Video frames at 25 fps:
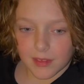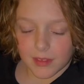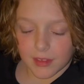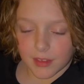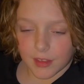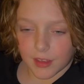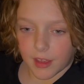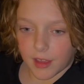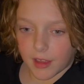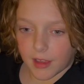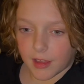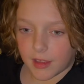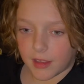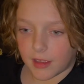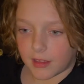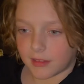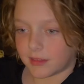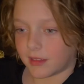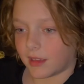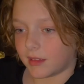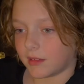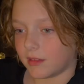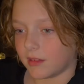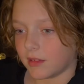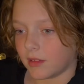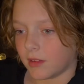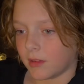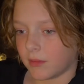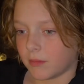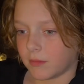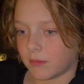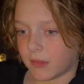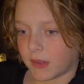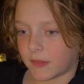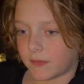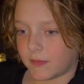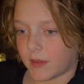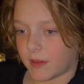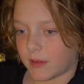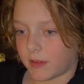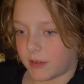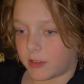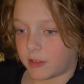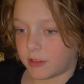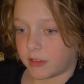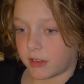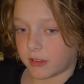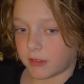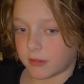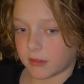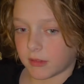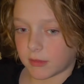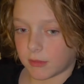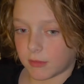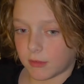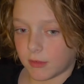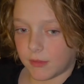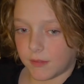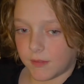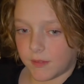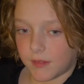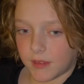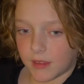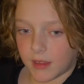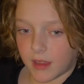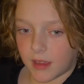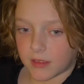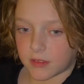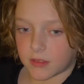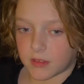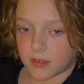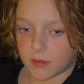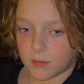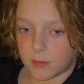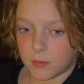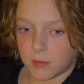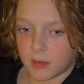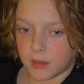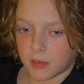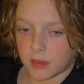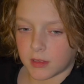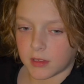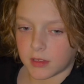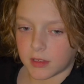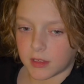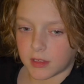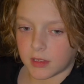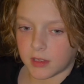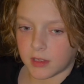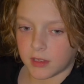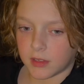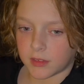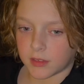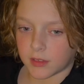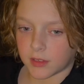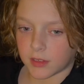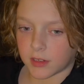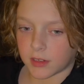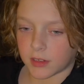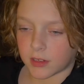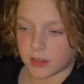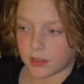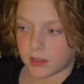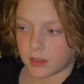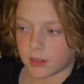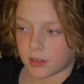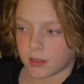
Yeah. And then my favorite Christmas movie has to be either